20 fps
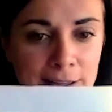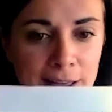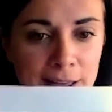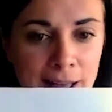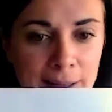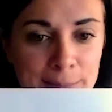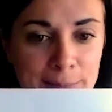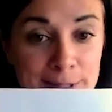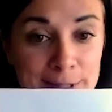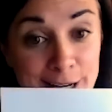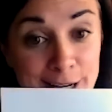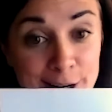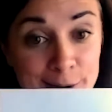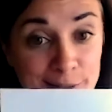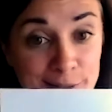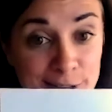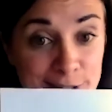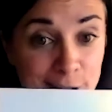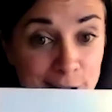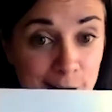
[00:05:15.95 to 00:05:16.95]
sticker with
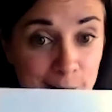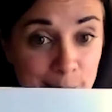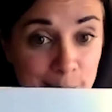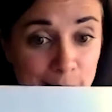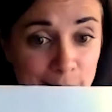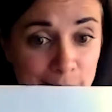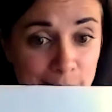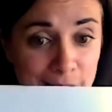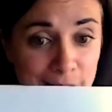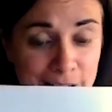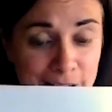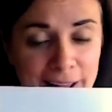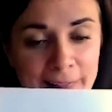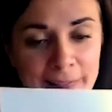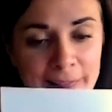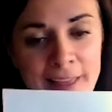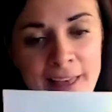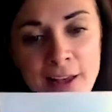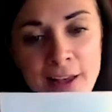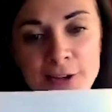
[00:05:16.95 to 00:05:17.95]
the soccer ball on it.
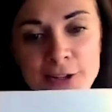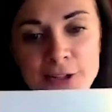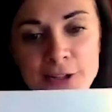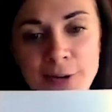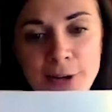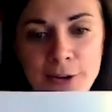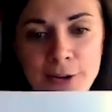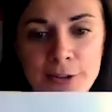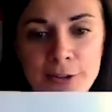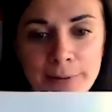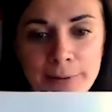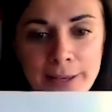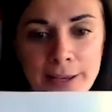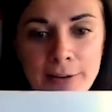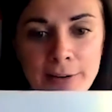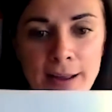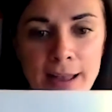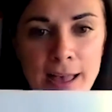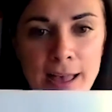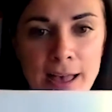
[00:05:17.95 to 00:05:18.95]
Do you want to go to the
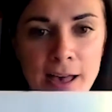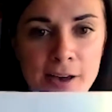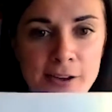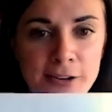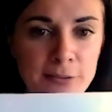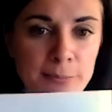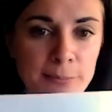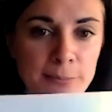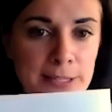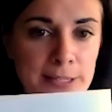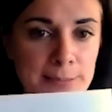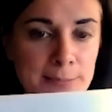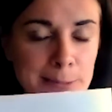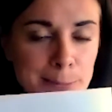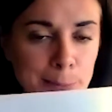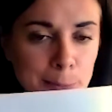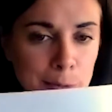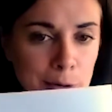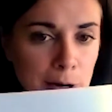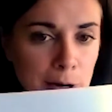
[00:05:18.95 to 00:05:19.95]
playground? Do you want to play some
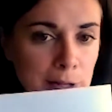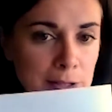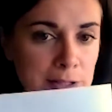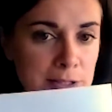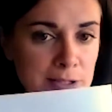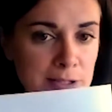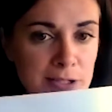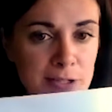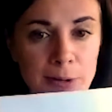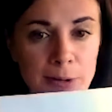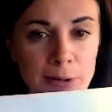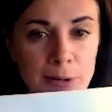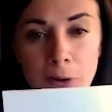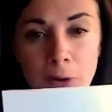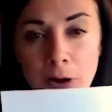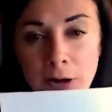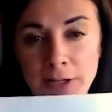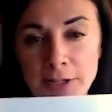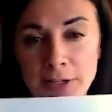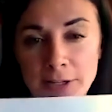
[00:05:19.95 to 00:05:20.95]
sports? Do you just want to walk
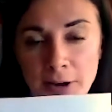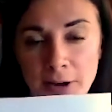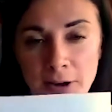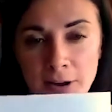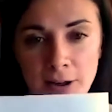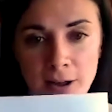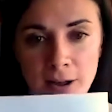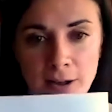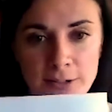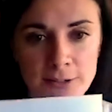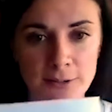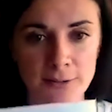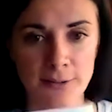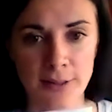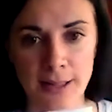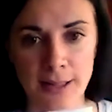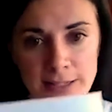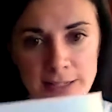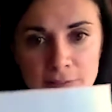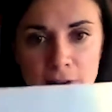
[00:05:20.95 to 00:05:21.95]
and talk? So
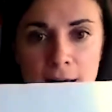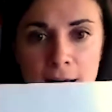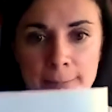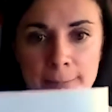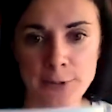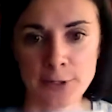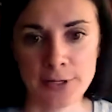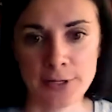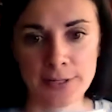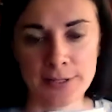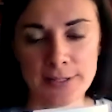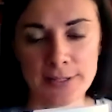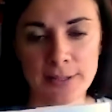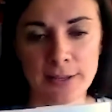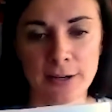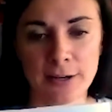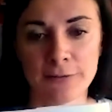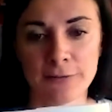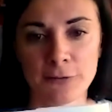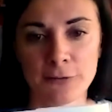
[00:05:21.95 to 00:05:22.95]
lots of options
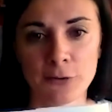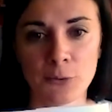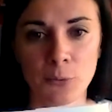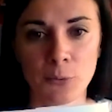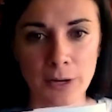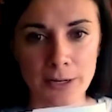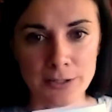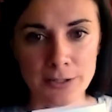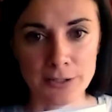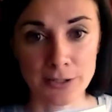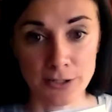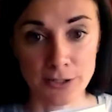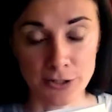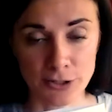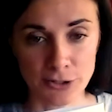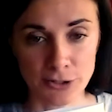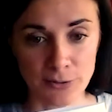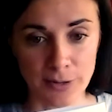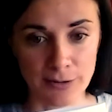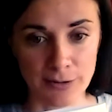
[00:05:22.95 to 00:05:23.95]
there for what to
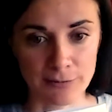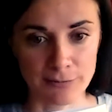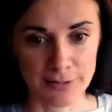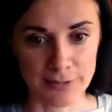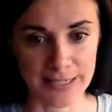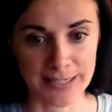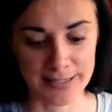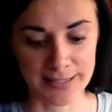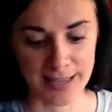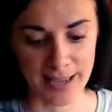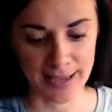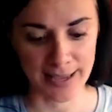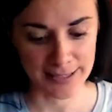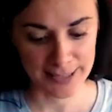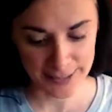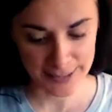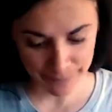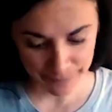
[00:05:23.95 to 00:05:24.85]
do at recess.